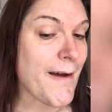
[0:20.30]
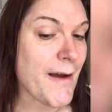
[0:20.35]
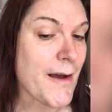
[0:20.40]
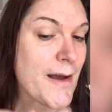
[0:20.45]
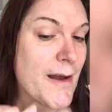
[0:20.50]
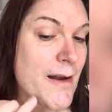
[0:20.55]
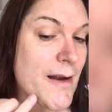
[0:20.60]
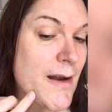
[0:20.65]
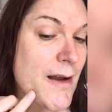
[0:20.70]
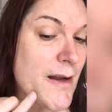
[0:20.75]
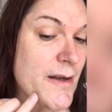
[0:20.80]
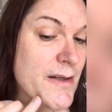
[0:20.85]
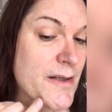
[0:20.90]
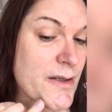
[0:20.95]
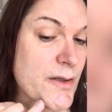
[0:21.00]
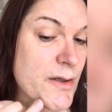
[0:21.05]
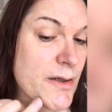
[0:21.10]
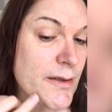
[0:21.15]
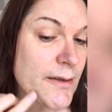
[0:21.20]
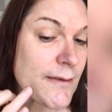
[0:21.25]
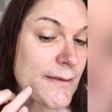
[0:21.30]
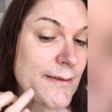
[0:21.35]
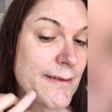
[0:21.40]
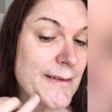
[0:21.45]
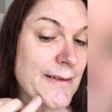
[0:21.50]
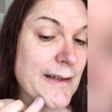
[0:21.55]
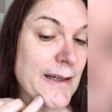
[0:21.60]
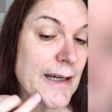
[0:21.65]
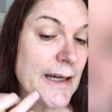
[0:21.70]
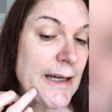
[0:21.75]
and as you can
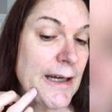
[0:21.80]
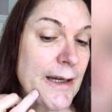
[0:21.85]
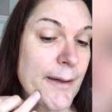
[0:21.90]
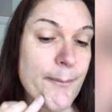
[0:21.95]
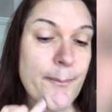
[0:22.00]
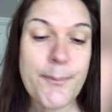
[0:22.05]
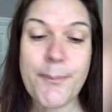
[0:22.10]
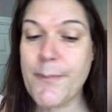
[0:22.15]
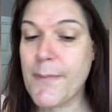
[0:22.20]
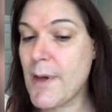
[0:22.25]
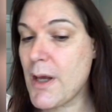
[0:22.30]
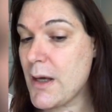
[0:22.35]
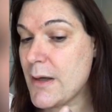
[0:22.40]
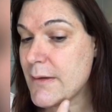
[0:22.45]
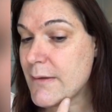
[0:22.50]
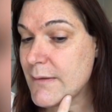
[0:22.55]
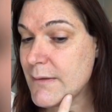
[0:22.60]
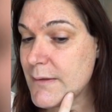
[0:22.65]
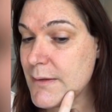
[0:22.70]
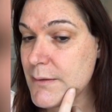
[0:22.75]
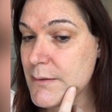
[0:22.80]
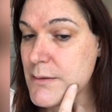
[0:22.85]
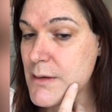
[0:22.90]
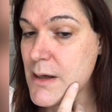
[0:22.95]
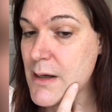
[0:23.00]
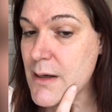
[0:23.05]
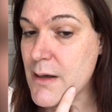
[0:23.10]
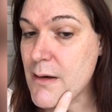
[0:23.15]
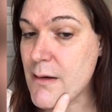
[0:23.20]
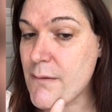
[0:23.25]
see I still
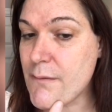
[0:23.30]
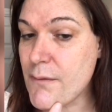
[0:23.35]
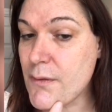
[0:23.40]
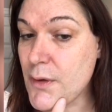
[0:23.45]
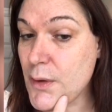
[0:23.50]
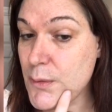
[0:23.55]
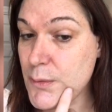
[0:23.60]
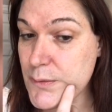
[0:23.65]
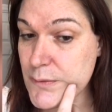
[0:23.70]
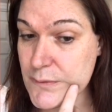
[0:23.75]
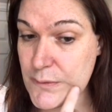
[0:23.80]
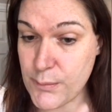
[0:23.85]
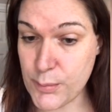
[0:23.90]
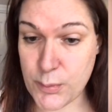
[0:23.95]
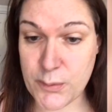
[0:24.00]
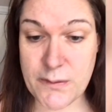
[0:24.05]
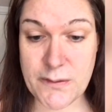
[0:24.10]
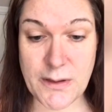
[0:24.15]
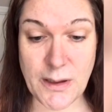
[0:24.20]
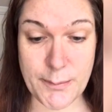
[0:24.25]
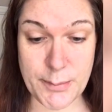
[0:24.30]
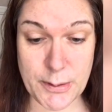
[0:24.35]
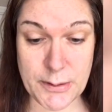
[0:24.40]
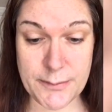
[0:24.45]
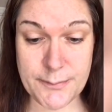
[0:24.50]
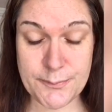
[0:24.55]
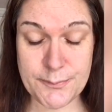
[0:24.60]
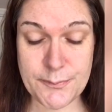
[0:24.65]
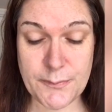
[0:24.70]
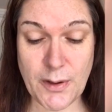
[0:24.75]
have noticeable
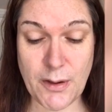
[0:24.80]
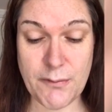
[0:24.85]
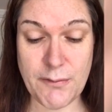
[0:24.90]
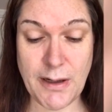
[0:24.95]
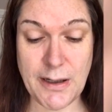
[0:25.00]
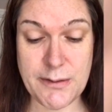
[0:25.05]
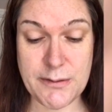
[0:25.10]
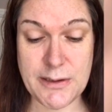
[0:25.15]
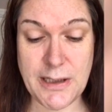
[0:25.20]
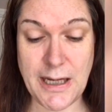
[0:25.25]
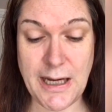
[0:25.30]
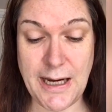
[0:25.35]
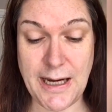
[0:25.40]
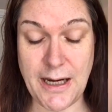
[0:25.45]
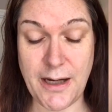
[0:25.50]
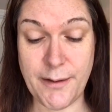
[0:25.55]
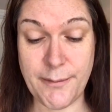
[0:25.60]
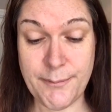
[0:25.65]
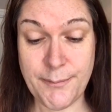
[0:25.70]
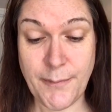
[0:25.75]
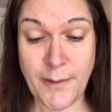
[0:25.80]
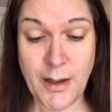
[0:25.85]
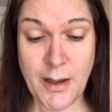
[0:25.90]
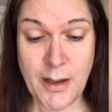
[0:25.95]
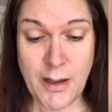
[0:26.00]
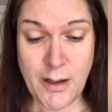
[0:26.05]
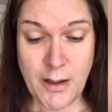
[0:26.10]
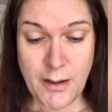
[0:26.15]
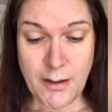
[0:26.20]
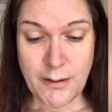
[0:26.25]
stubble around here.
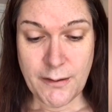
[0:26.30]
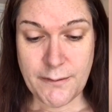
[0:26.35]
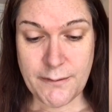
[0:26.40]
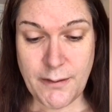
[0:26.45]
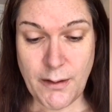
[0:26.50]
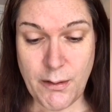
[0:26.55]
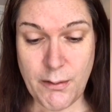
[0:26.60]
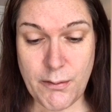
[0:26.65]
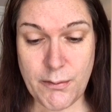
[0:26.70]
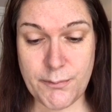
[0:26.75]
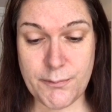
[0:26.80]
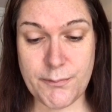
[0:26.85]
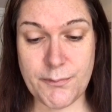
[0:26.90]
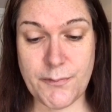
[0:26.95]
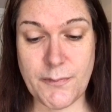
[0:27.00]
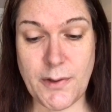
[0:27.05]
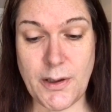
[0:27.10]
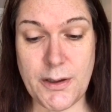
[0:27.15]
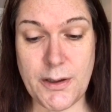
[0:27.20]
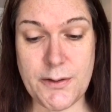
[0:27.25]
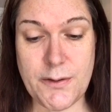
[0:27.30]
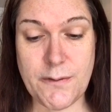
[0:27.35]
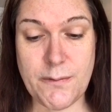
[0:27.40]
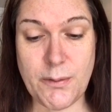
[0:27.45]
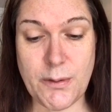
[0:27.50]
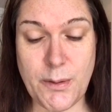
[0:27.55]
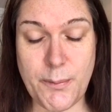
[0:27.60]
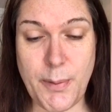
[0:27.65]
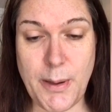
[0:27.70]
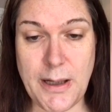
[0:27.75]
So I just
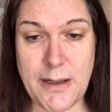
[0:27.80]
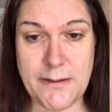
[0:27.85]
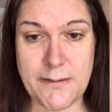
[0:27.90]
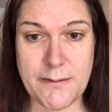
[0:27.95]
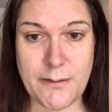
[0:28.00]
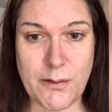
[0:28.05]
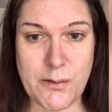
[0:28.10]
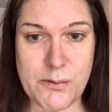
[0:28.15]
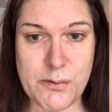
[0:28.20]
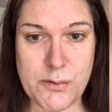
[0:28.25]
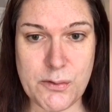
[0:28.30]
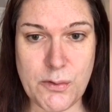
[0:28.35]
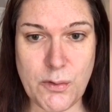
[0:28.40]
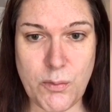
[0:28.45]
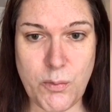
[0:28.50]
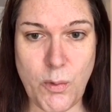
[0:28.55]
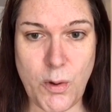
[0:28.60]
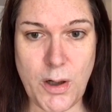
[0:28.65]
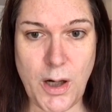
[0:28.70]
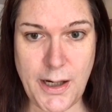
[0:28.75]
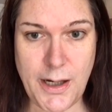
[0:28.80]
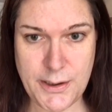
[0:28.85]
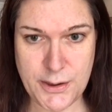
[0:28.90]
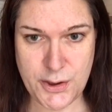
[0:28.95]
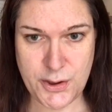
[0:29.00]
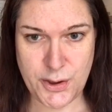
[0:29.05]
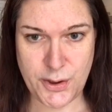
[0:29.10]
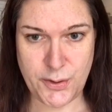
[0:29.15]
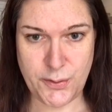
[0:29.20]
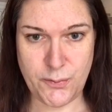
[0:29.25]
want to pass on what I
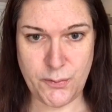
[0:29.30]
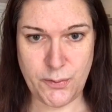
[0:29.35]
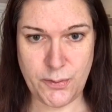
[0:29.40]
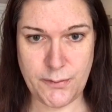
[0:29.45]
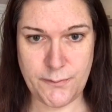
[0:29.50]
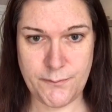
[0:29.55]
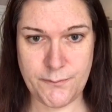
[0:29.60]
do